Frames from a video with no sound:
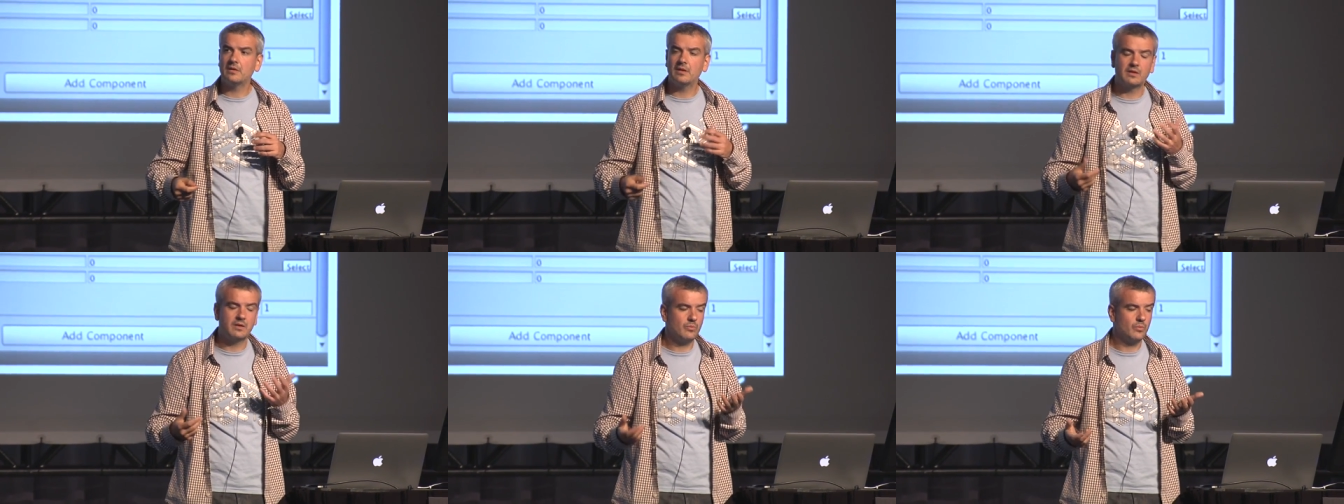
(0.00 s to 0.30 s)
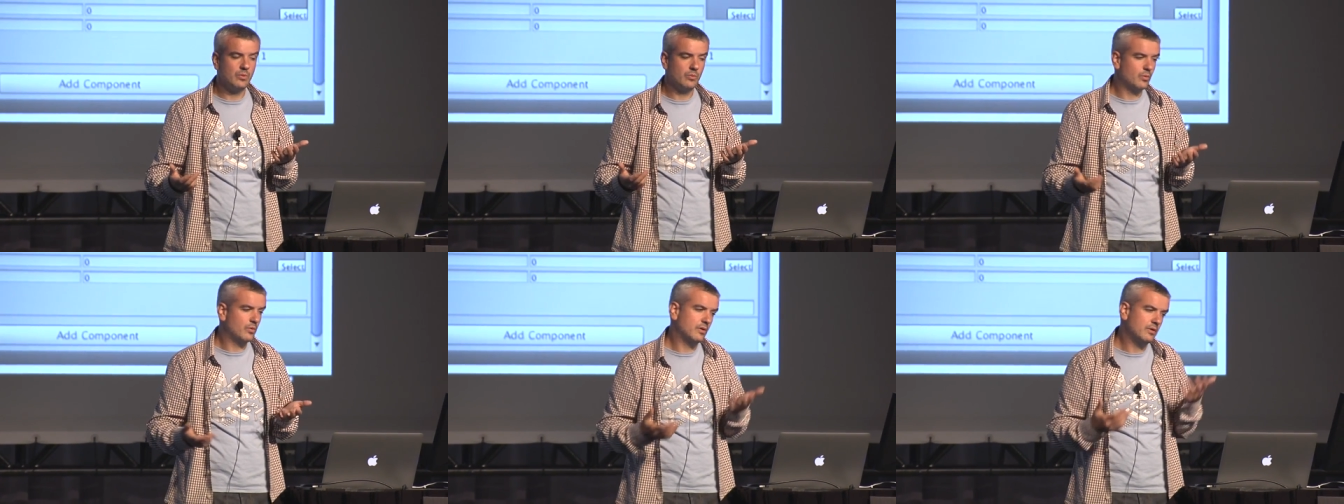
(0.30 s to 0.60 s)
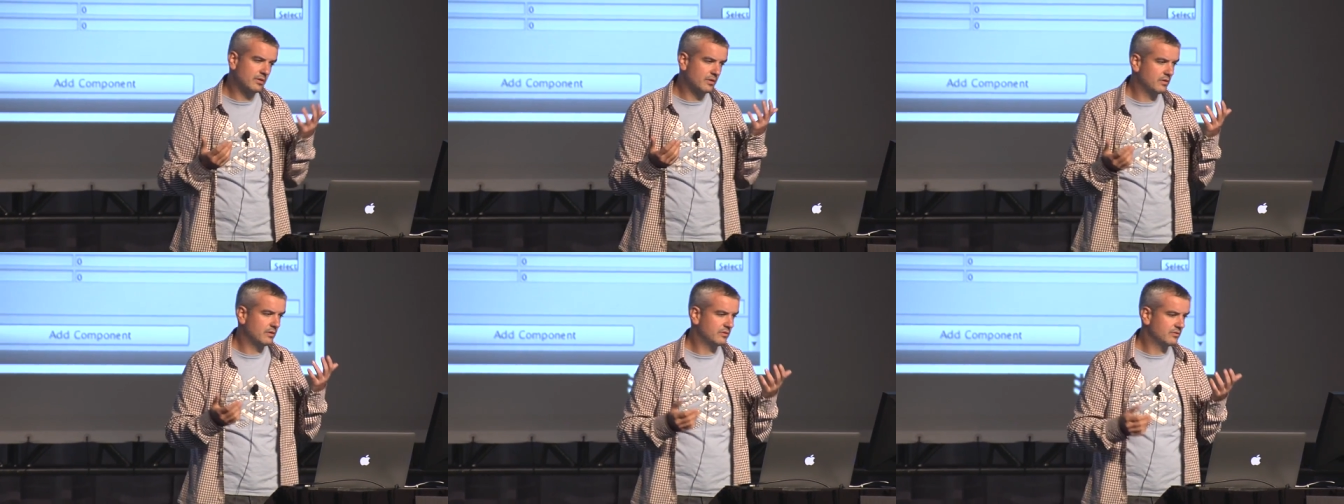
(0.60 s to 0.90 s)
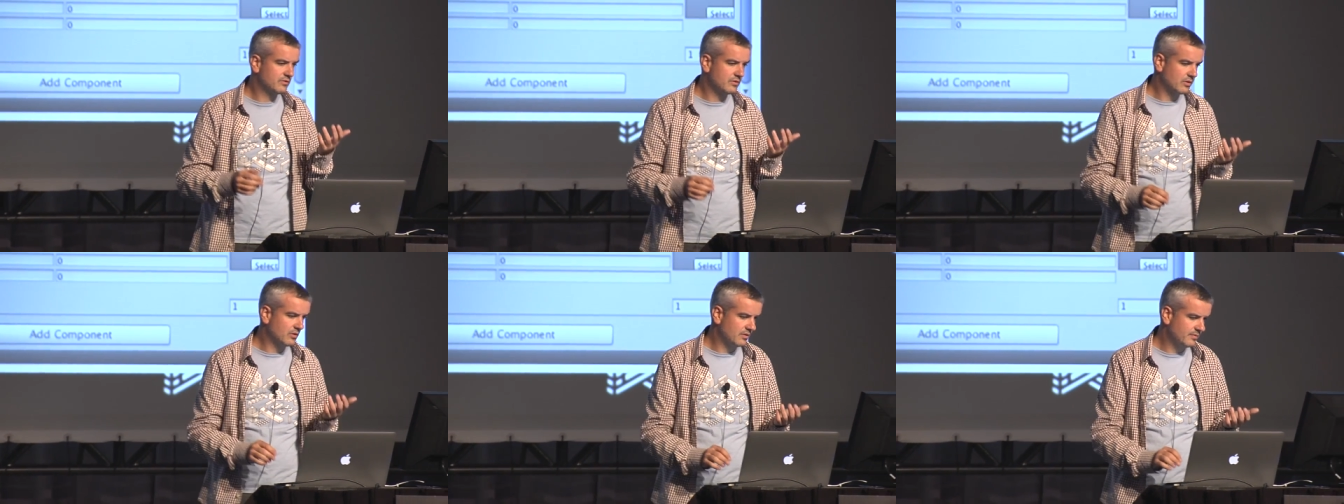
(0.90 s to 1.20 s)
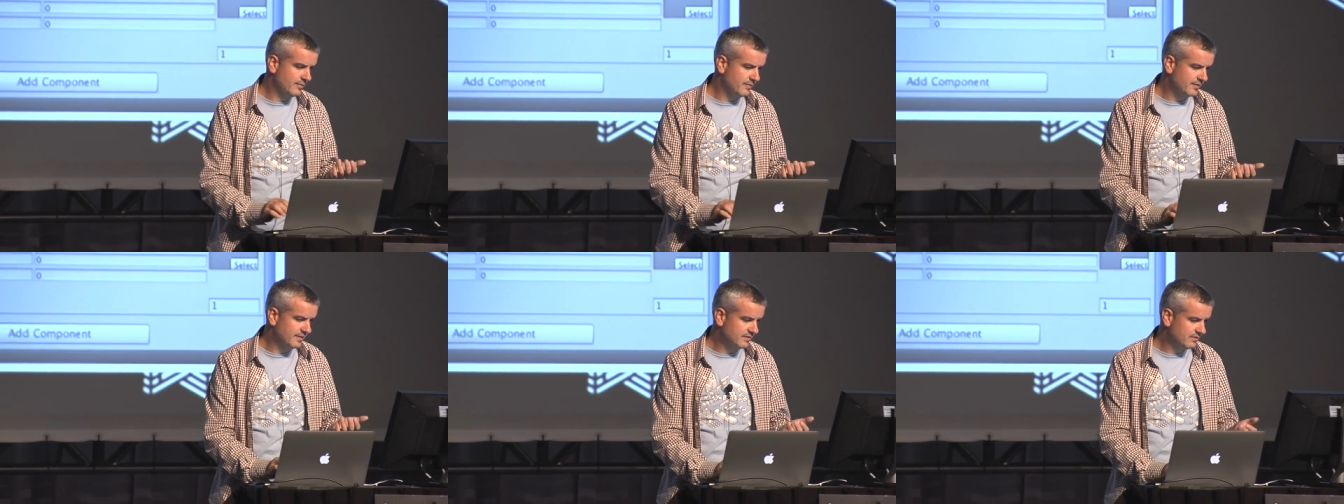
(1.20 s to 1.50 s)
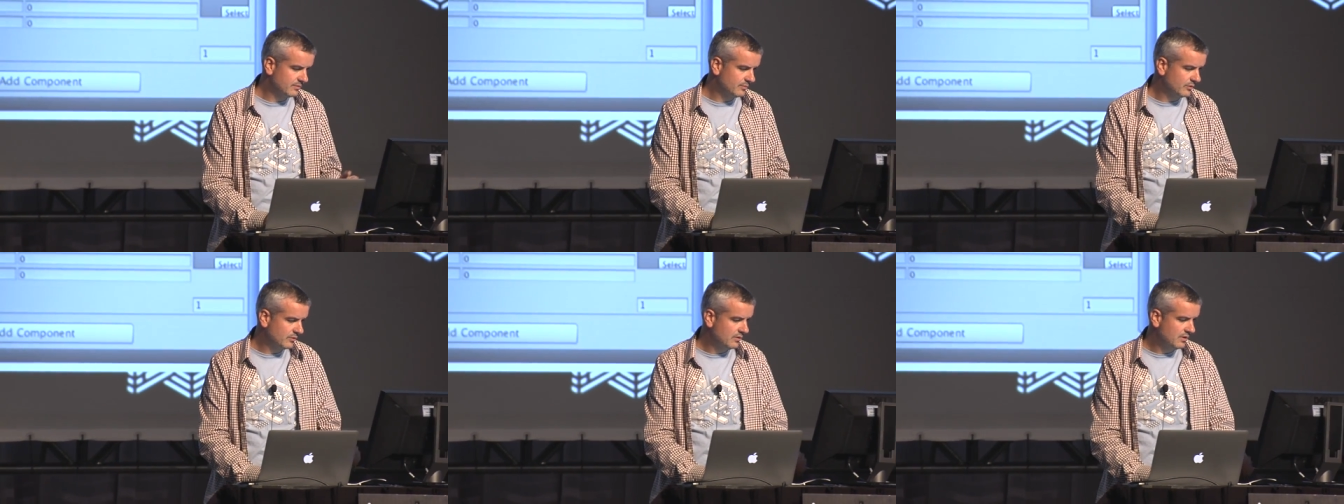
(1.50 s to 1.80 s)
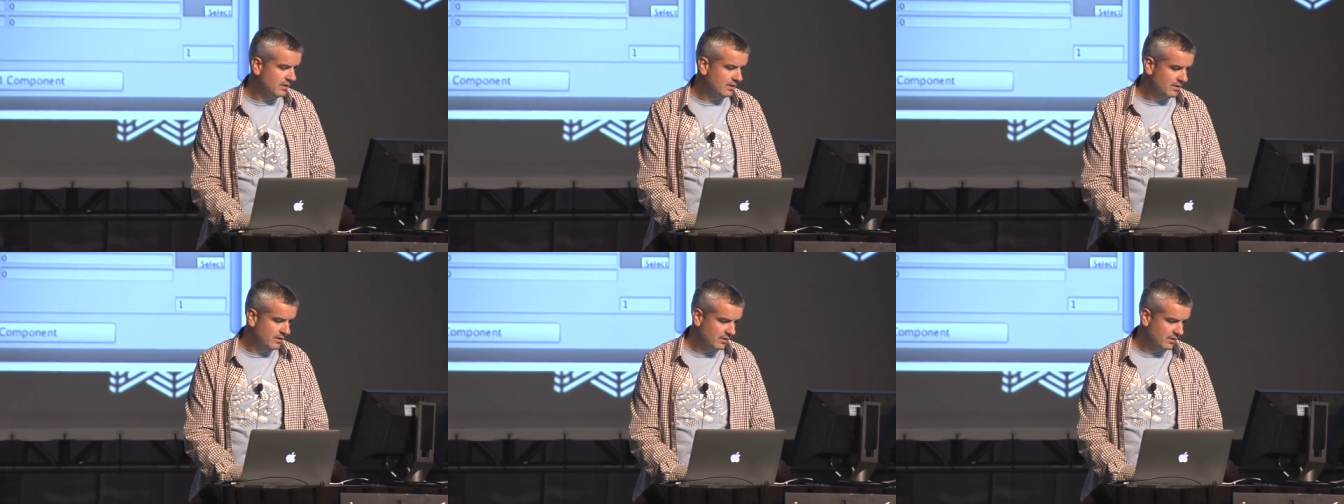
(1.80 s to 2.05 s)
and it will work. It's not going to be visible.